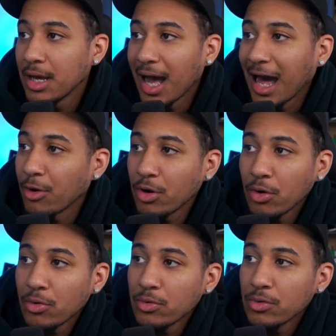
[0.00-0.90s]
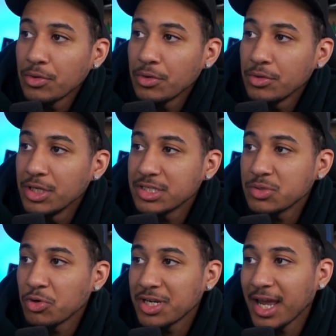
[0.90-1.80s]
I don't know. This is
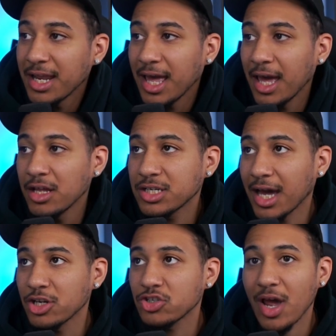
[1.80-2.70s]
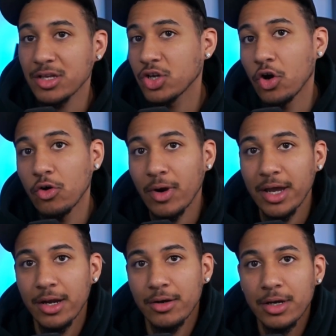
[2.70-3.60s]
where Danny Ainge kind of strikes gold right
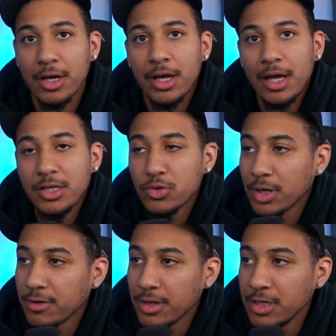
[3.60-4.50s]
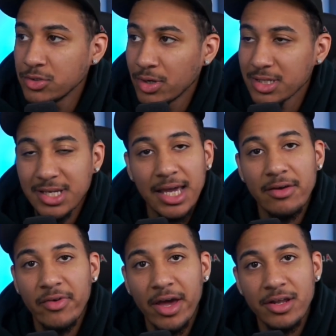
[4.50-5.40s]
here. He's going to take
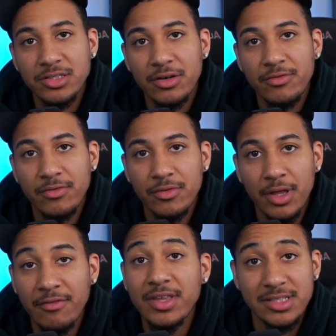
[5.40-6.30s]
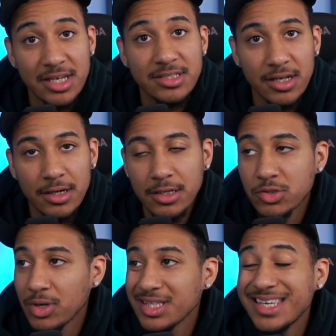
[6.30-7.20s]
advantage of, if this gets done, he's
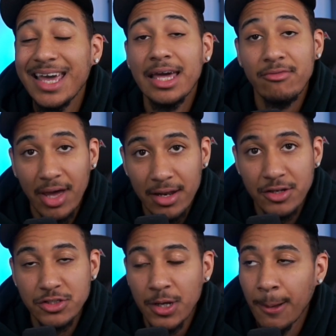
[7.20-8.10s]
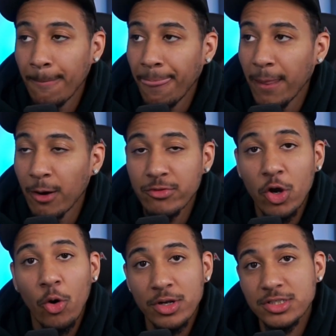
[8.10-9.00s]
going to take advantage of the
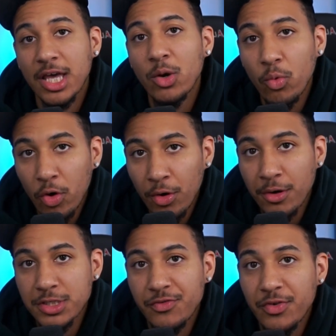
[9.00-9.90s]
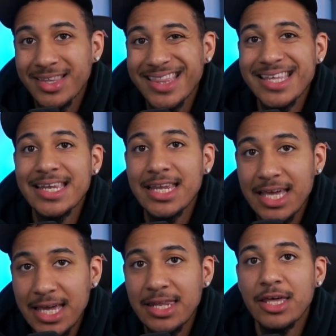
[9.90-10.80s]
Golden State Warriors feeling the
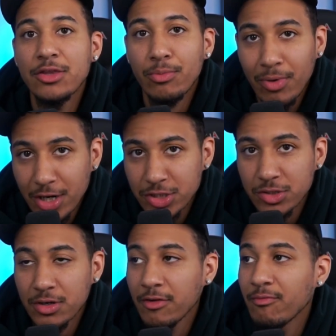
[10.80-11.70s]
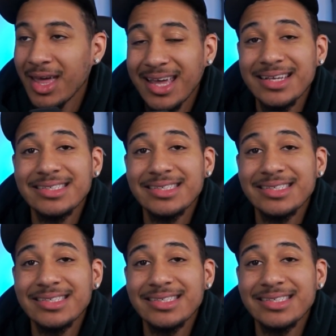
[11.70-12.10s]
need and the pressure of making